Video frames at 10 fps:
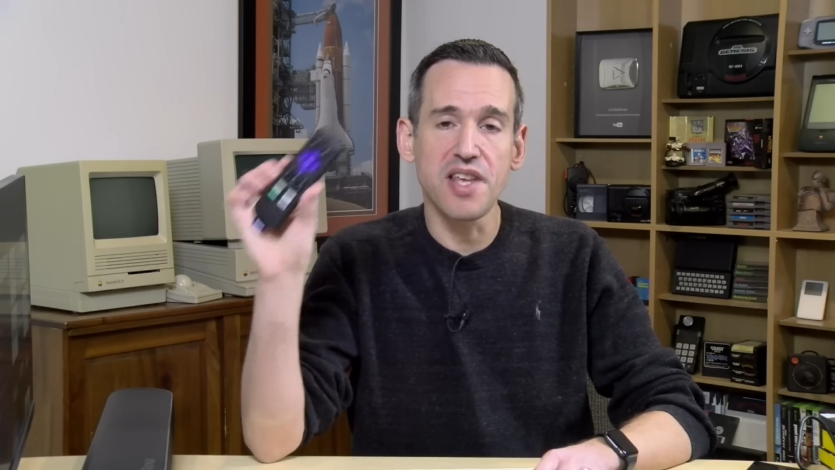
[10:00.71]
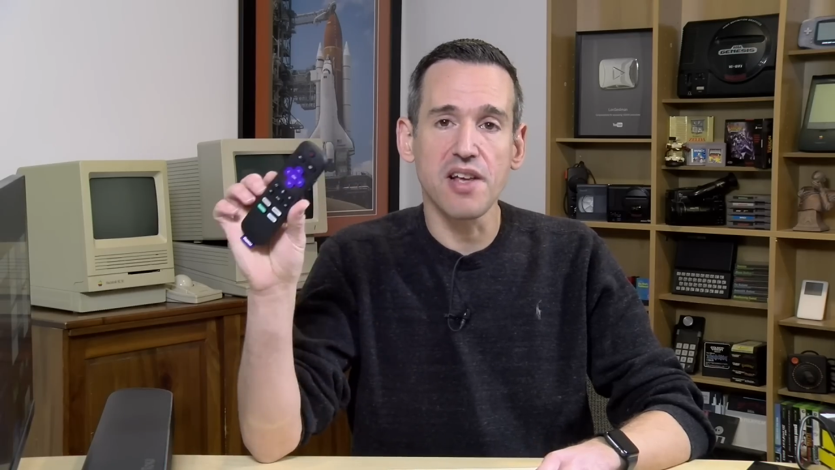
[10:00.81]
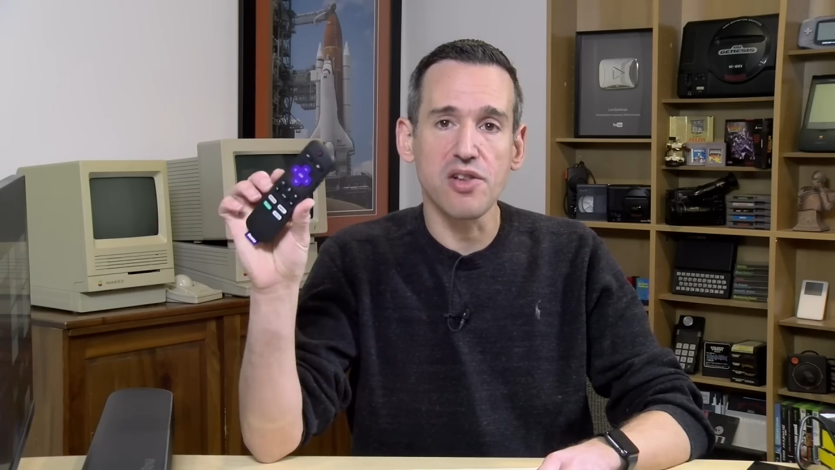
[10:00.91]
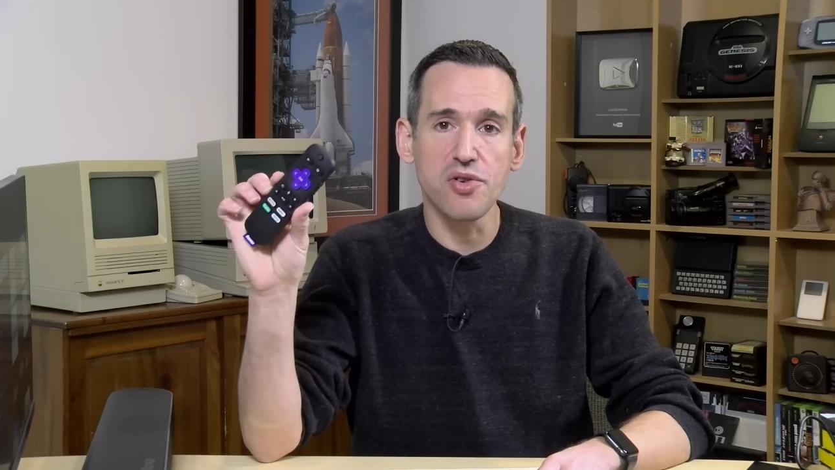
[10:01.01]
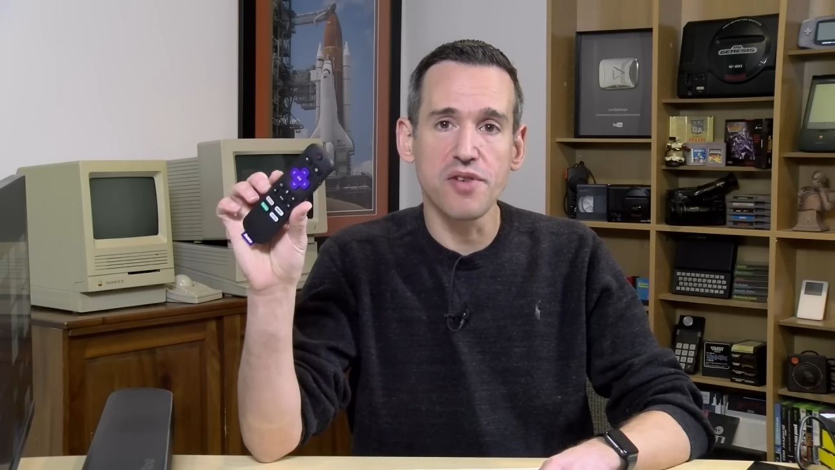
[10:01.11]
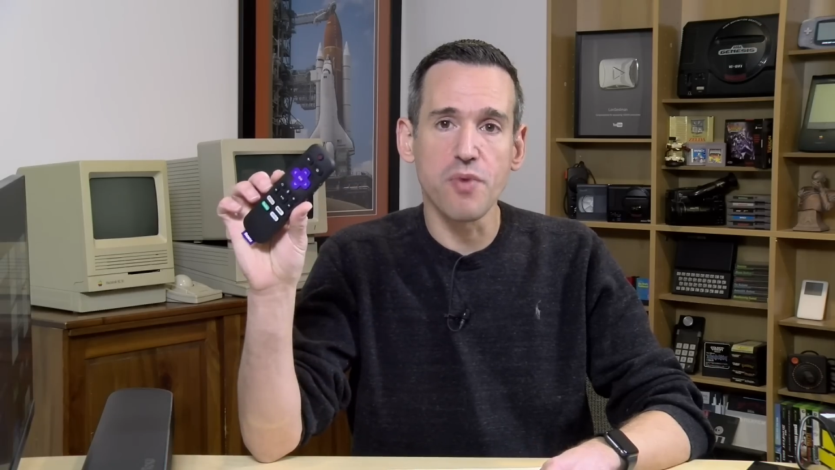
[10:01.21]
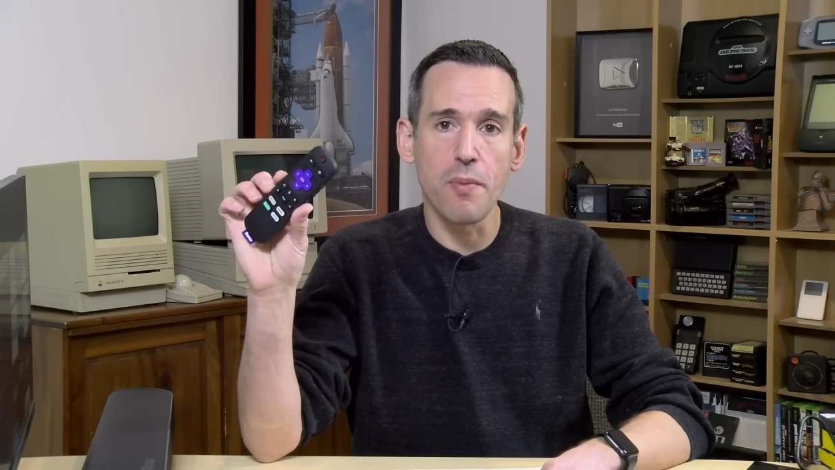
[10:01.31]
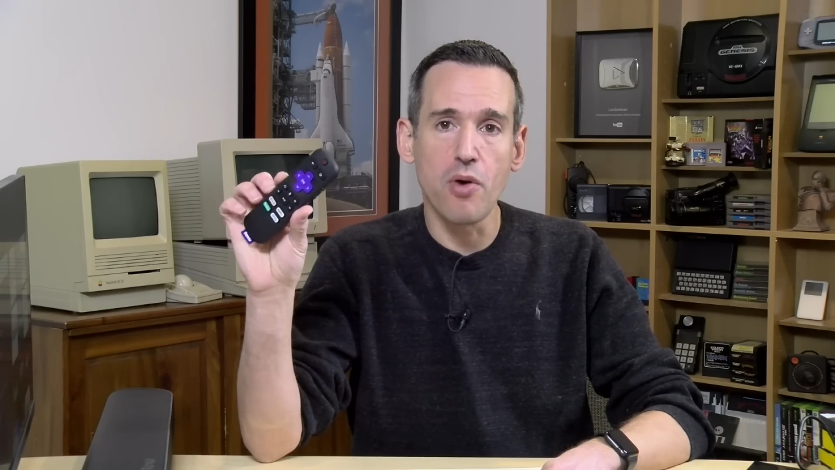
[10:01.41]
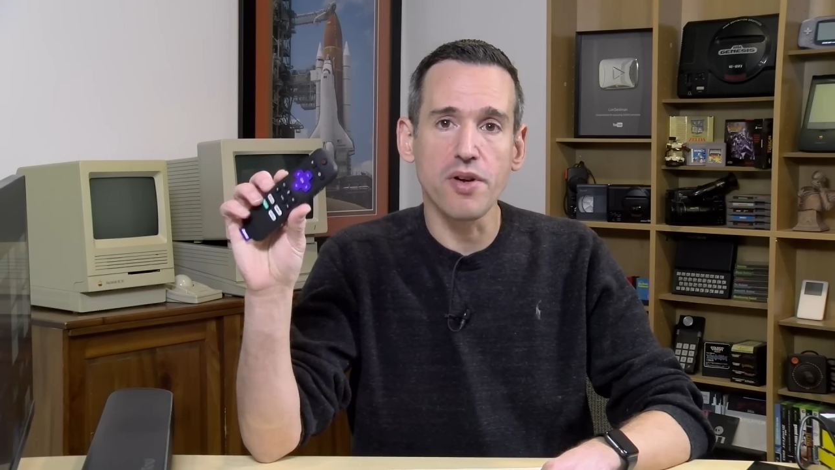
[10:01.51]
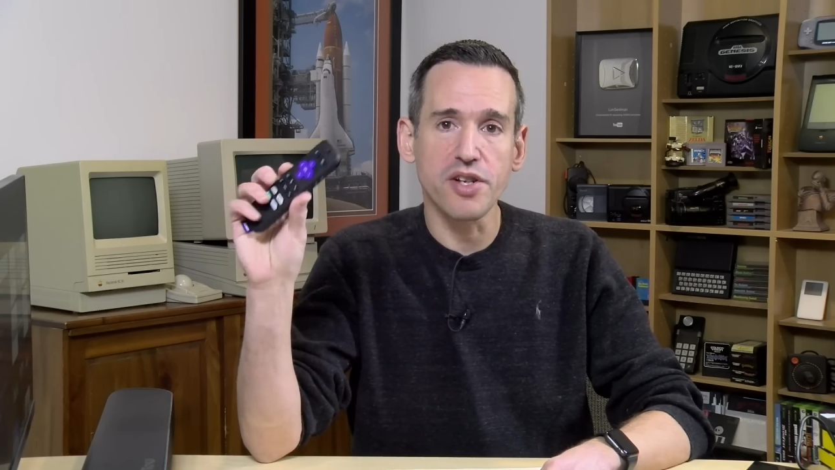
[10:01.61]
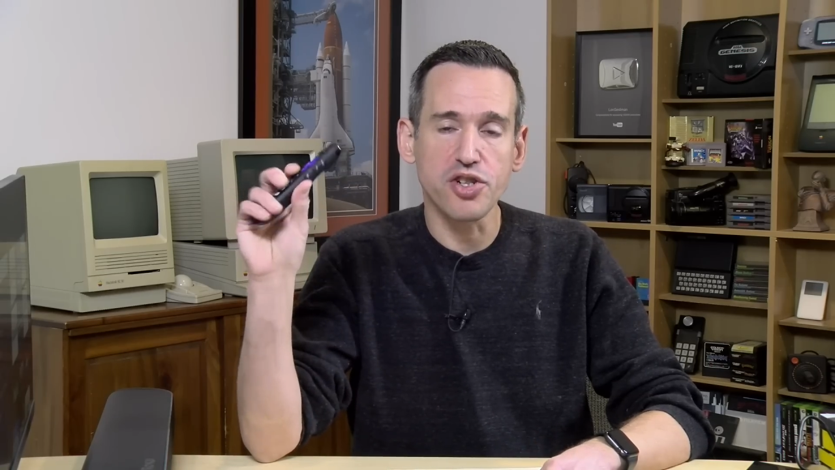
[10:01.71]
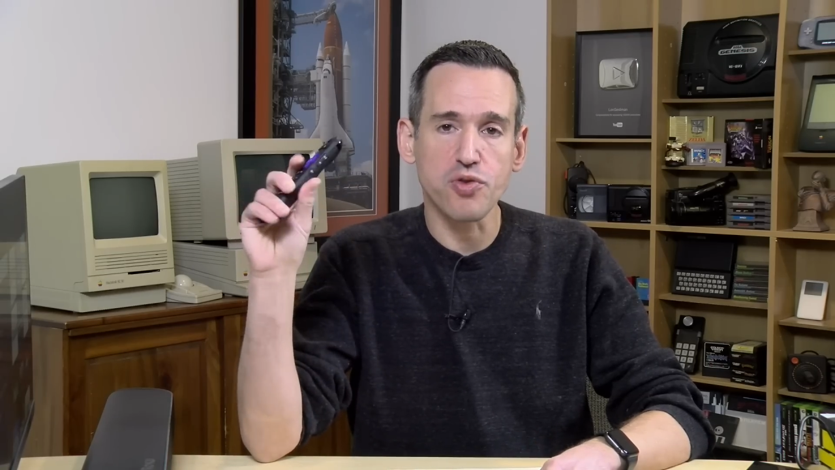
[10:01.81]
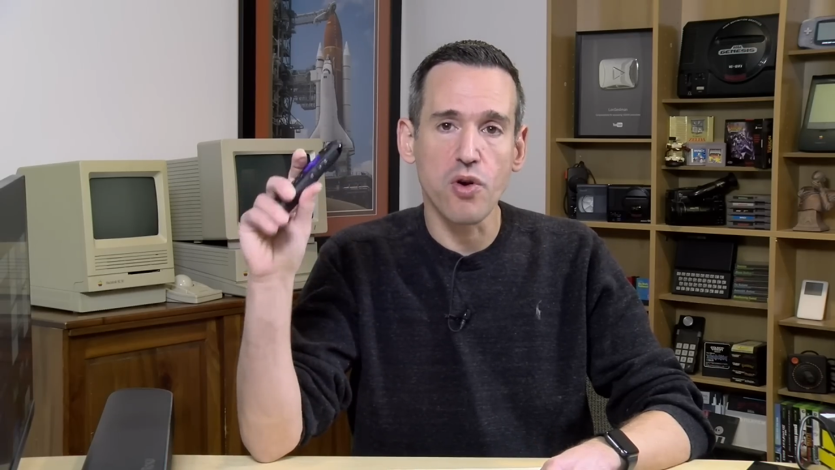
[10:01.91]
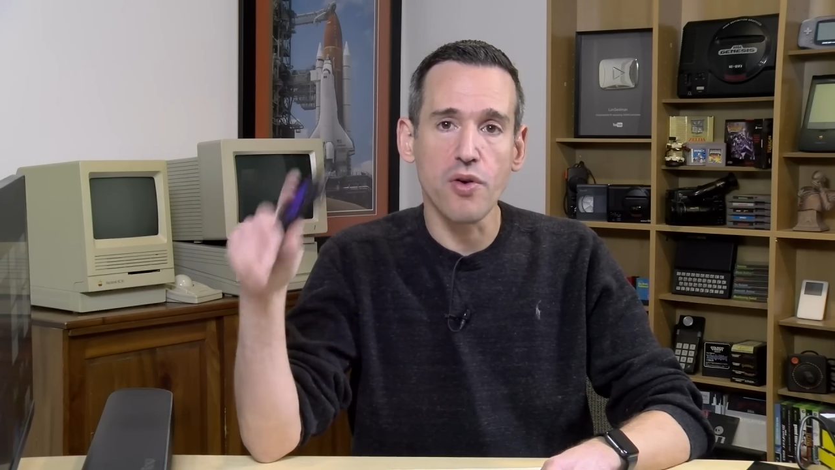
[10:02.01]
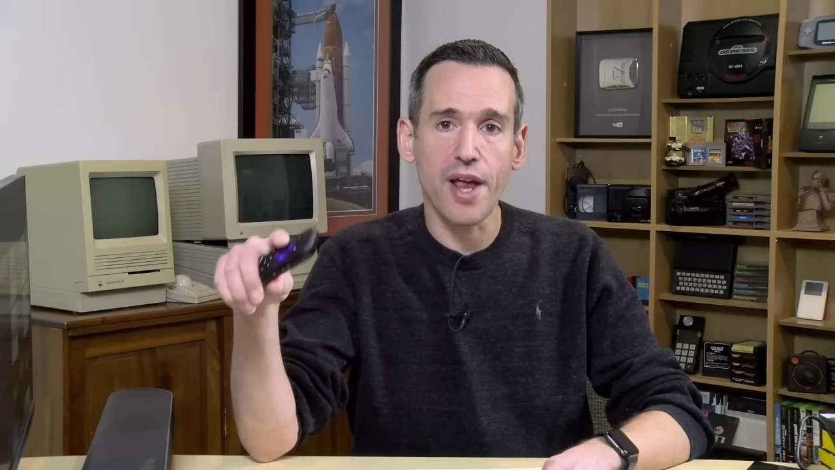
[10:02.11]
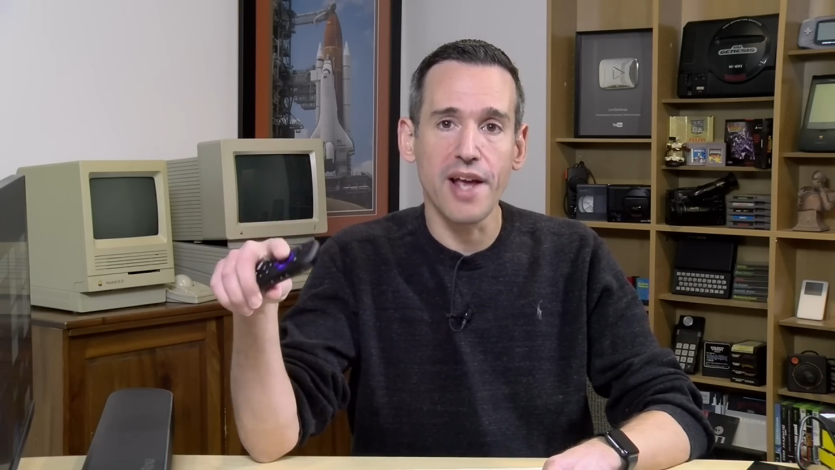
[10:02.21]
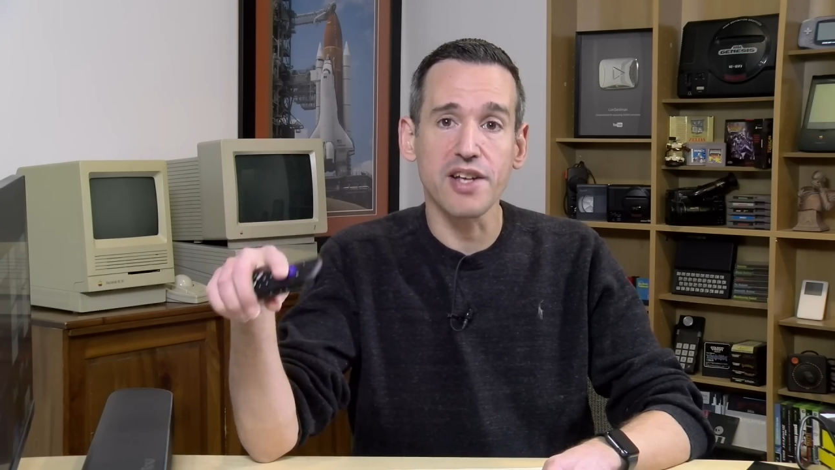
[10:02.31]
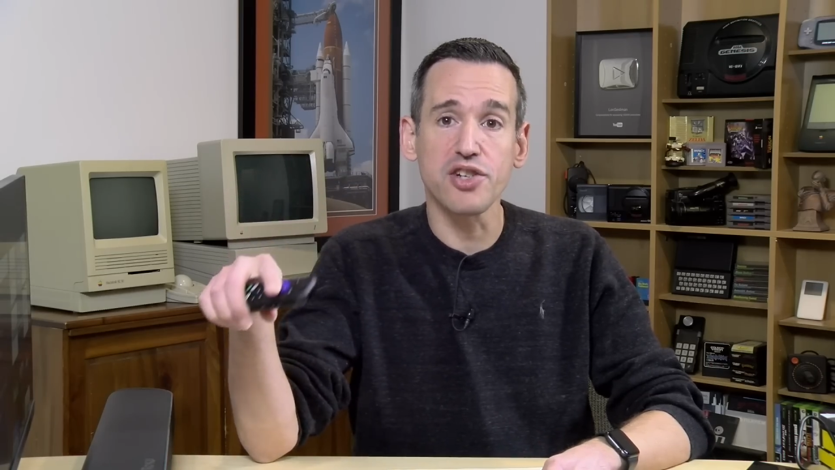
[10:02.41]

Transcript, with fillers: the included remote control can